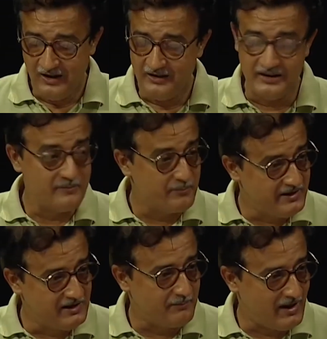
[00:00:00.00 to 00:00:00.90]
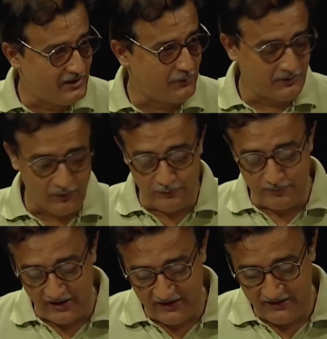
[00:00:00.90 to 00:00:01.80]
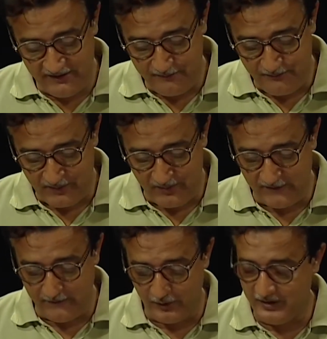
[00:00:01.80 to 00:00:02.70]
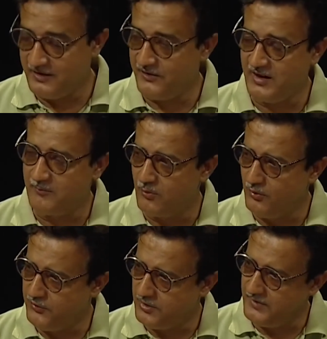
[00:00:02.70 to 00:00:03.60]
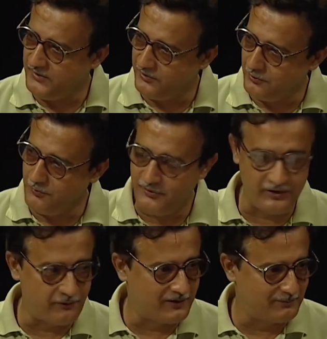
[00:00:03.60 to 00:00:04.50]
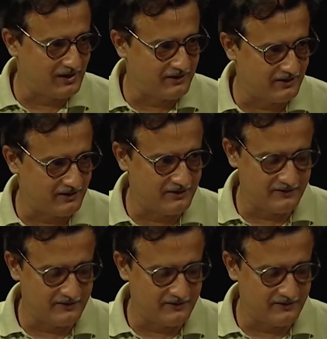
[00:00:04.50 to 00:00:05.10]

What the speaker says: The imperial palace was occupied by the foreigners, and most of its resources were plundered.